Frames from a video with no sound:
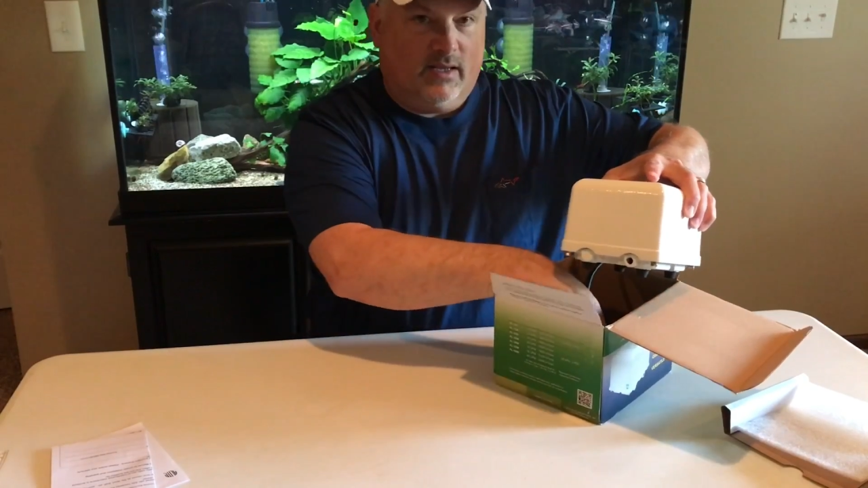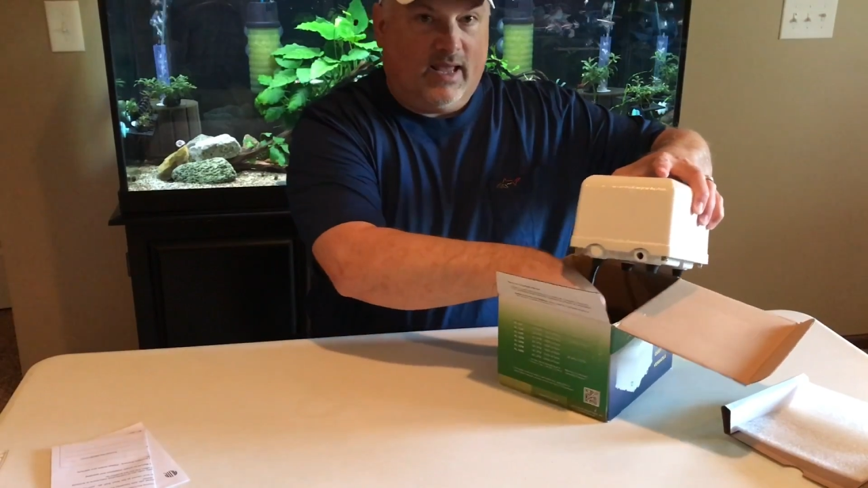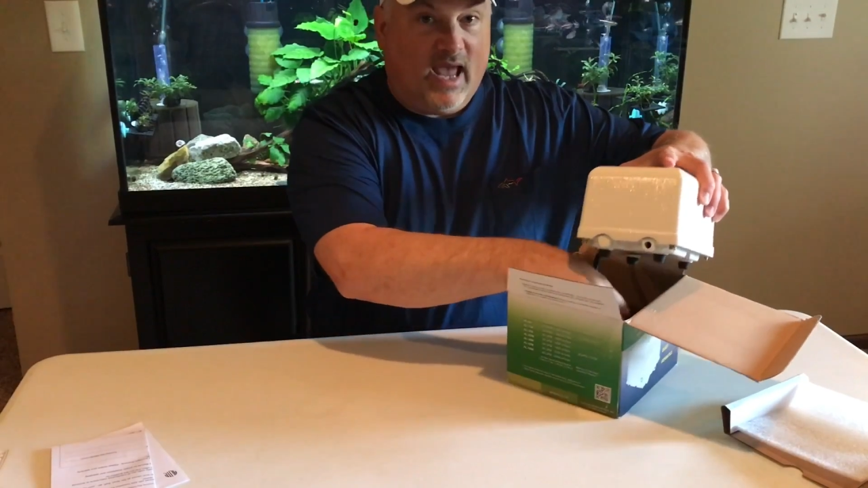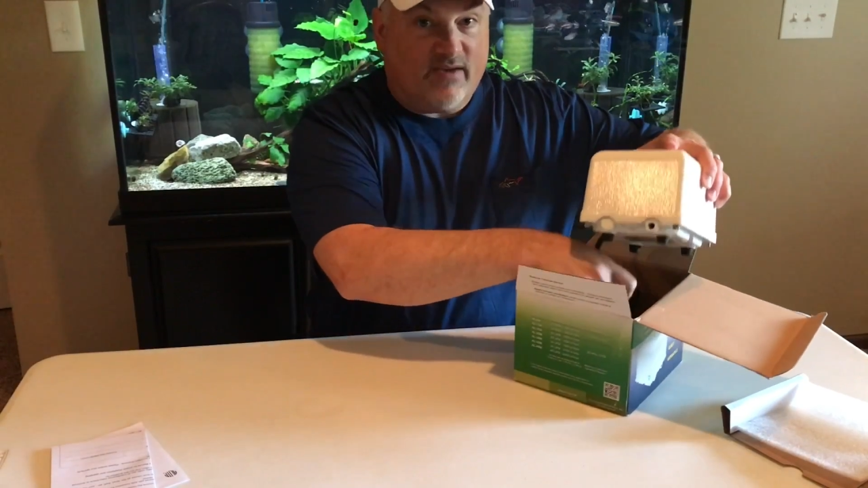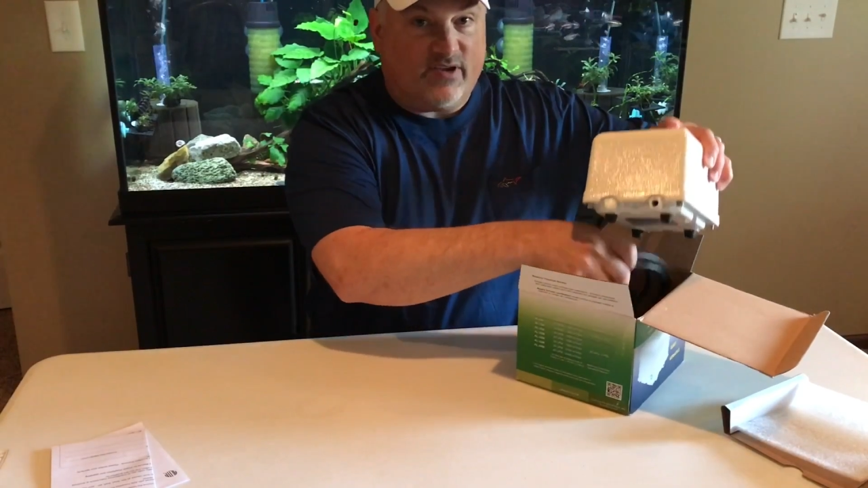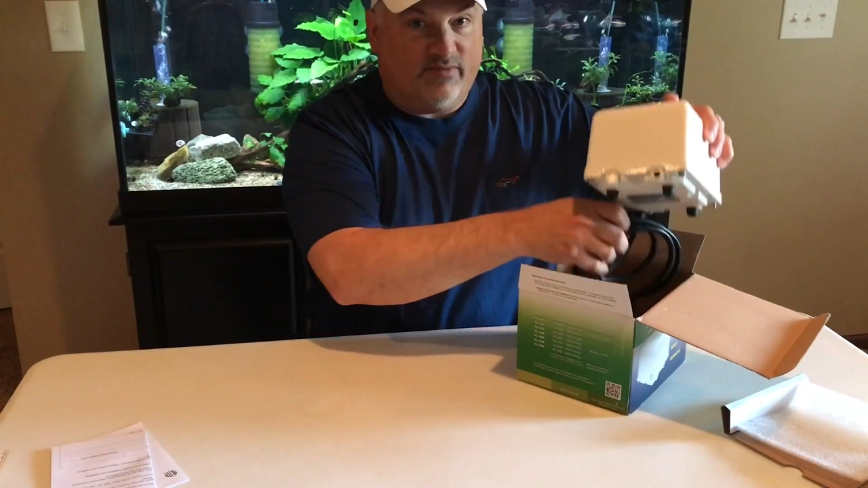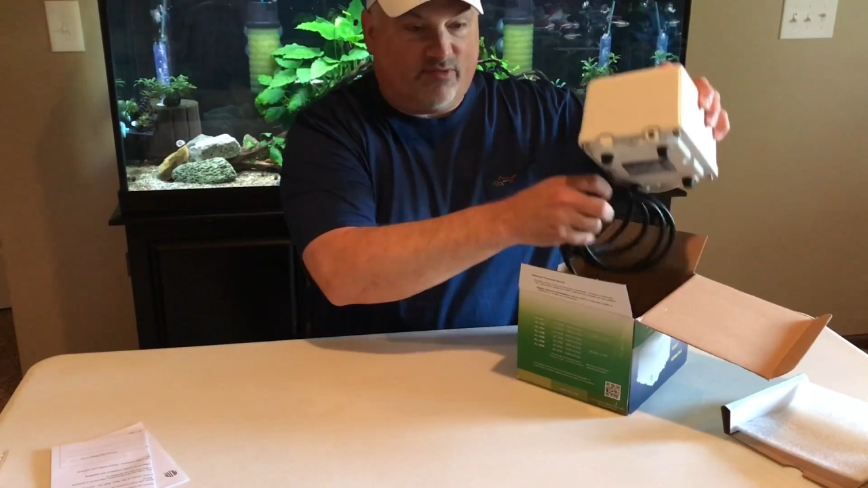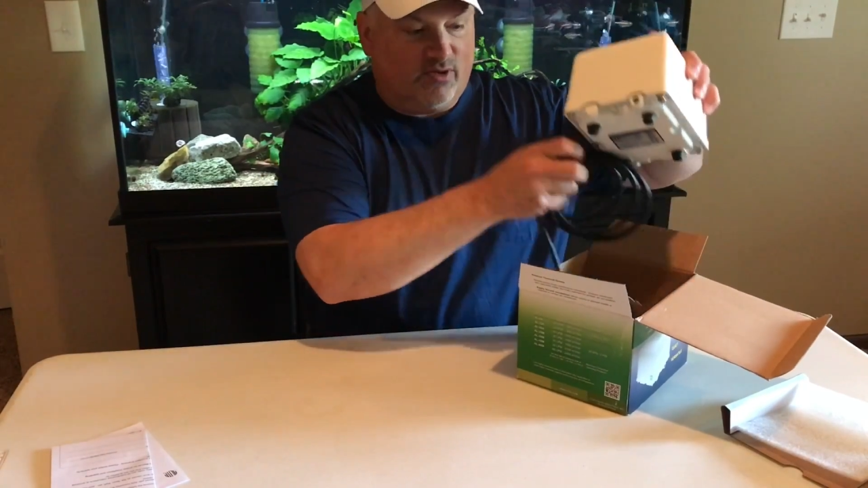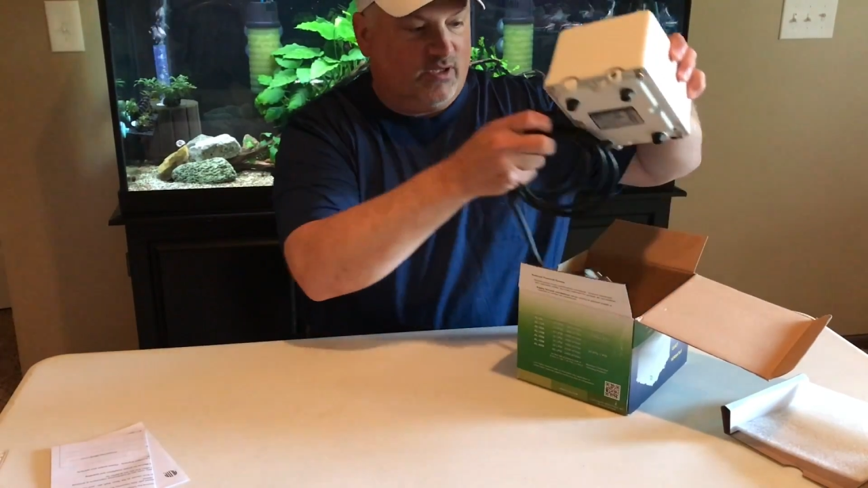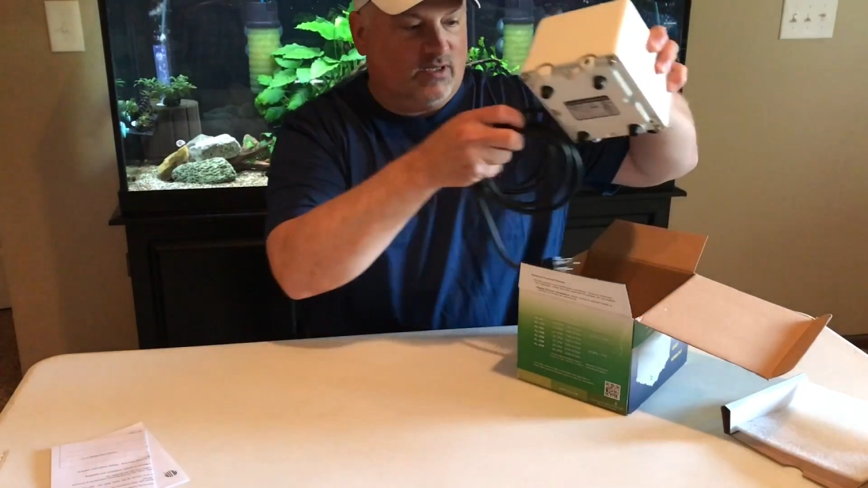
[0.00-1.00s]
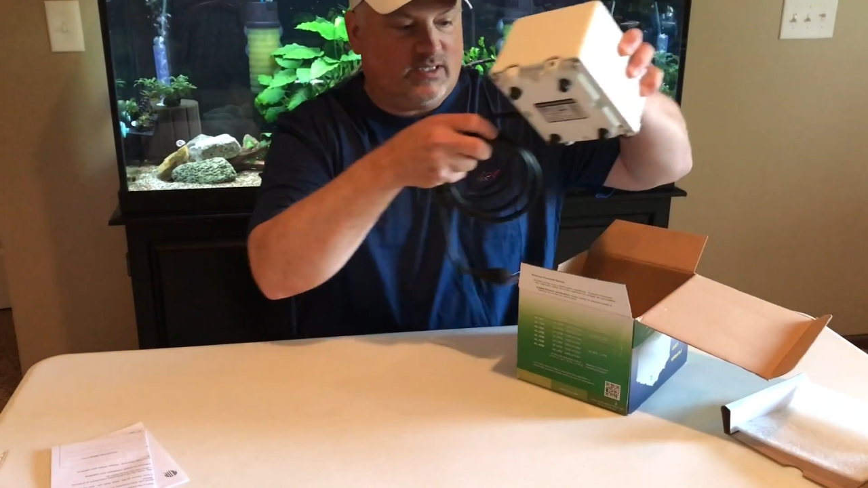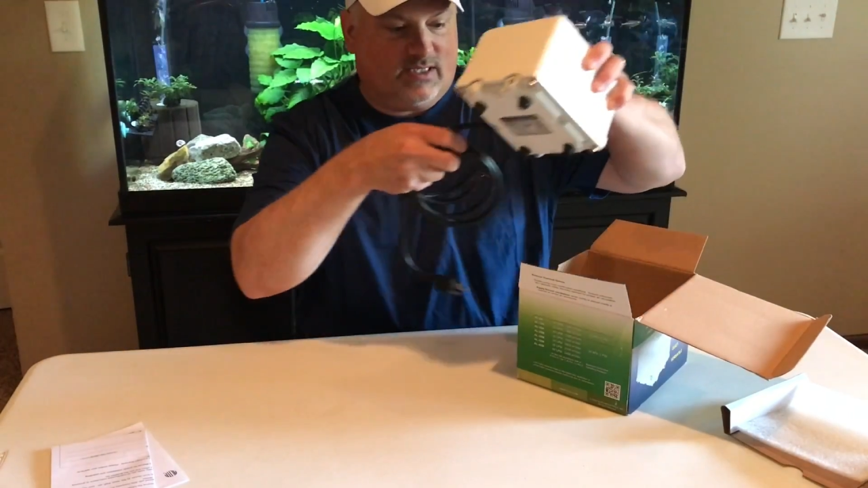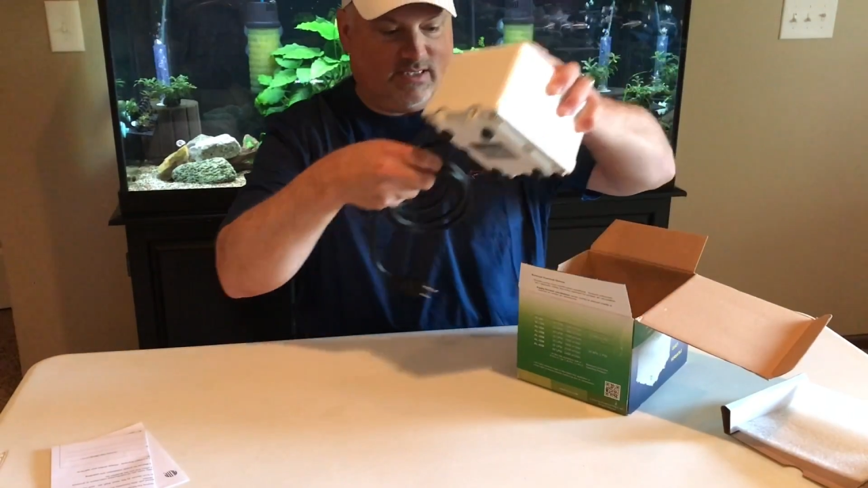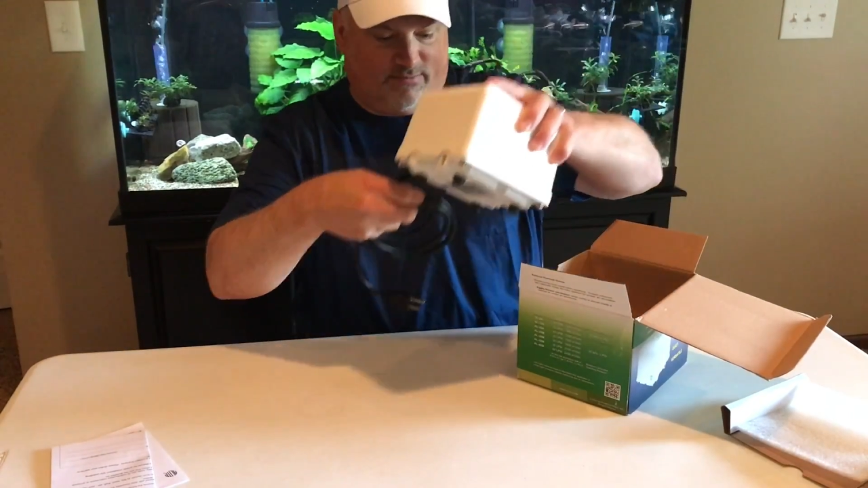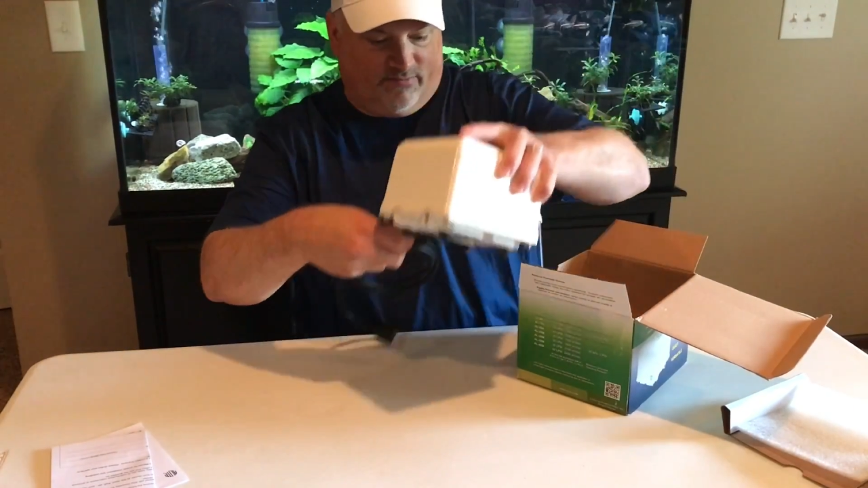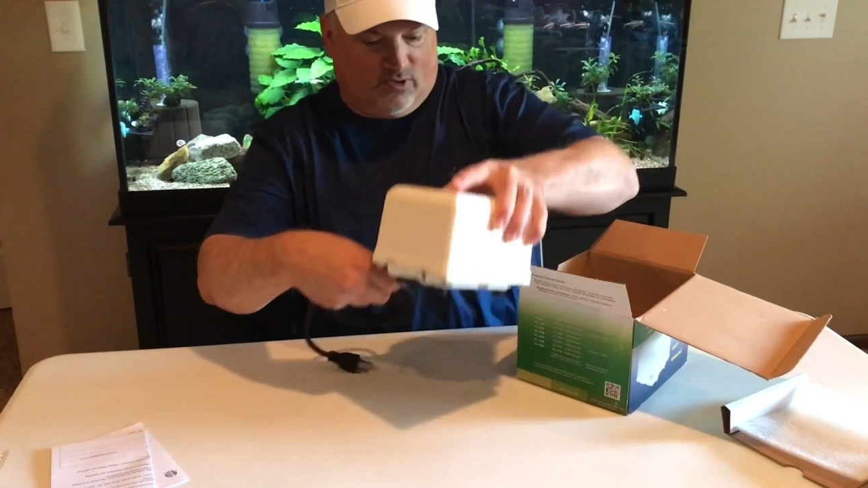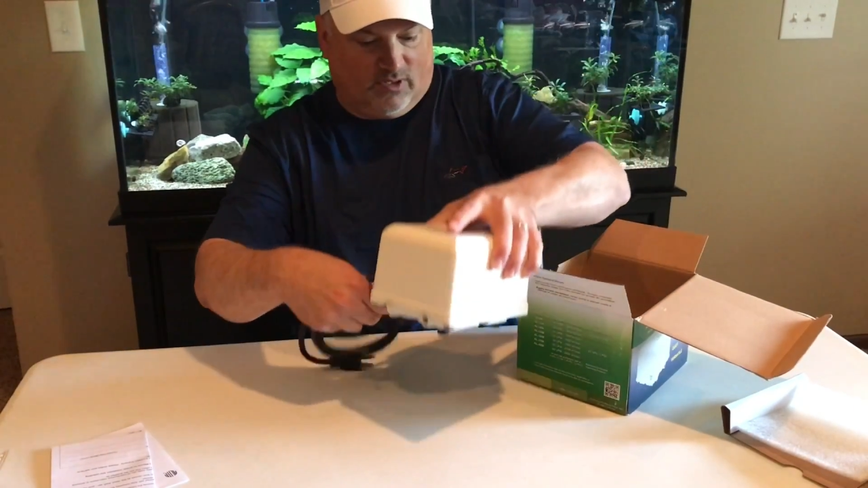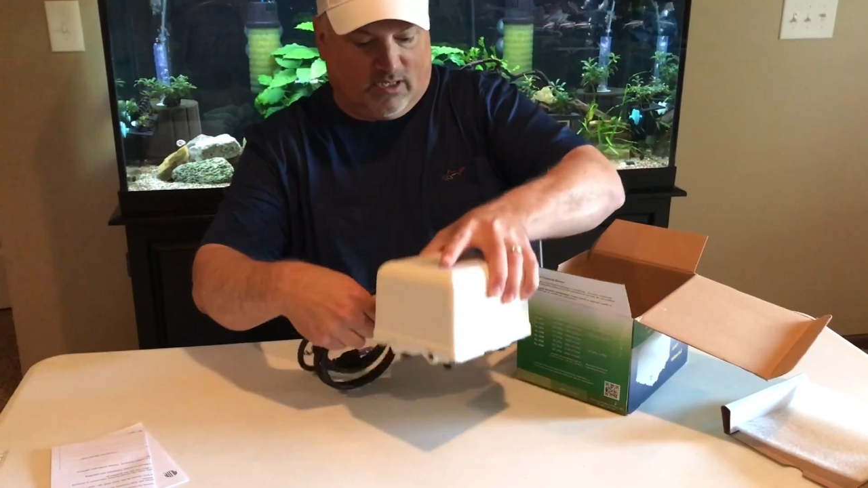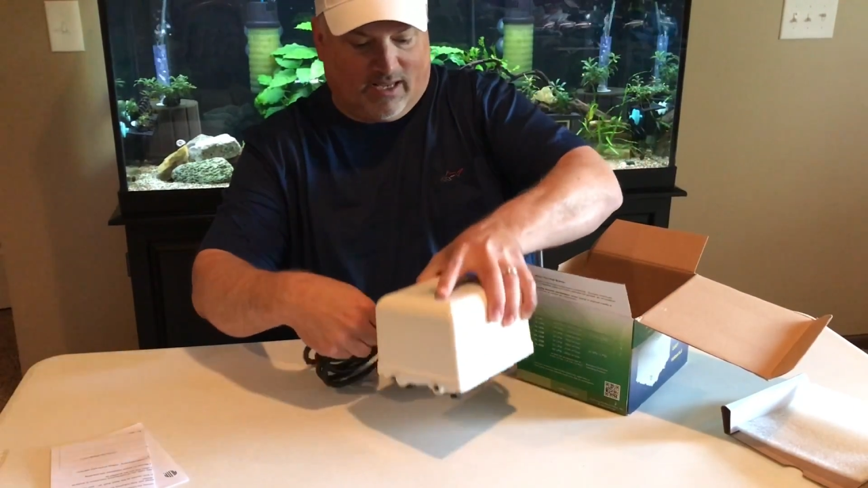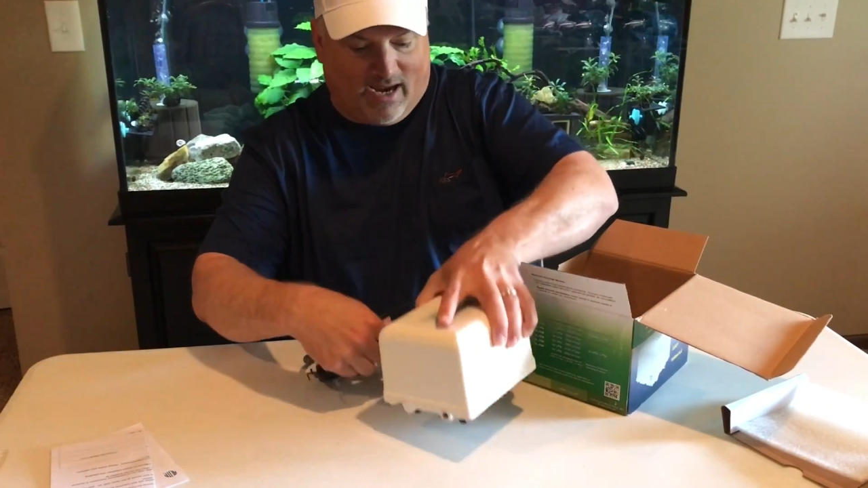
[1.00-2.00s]
heavy for a little
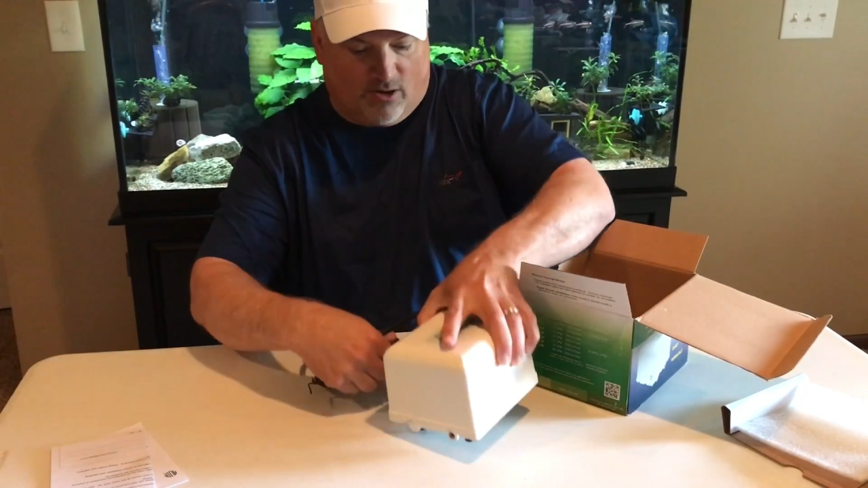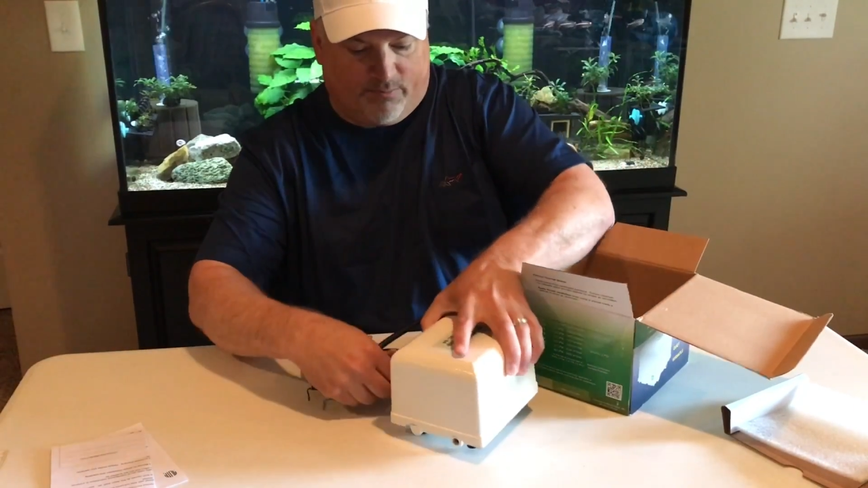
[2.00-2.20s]
air